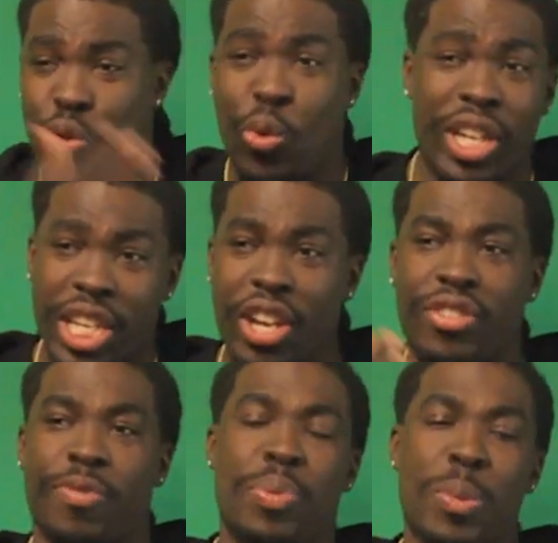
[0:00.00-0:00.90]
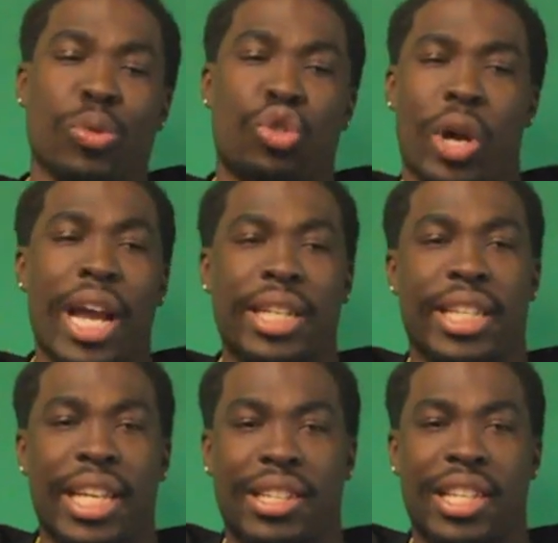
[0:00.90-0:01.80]
20 years of people trying to
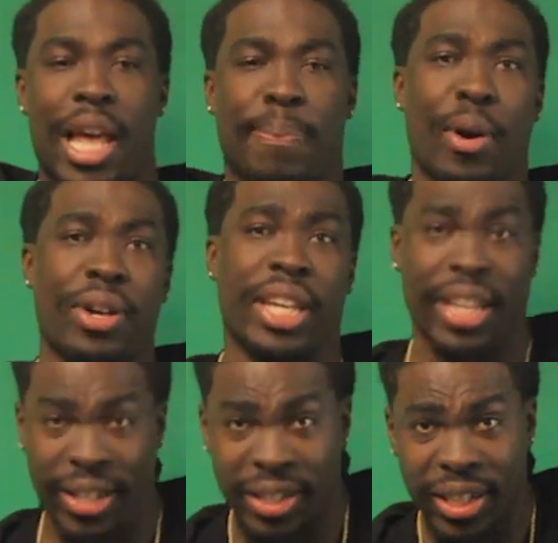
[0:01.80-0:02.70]
get to that part again.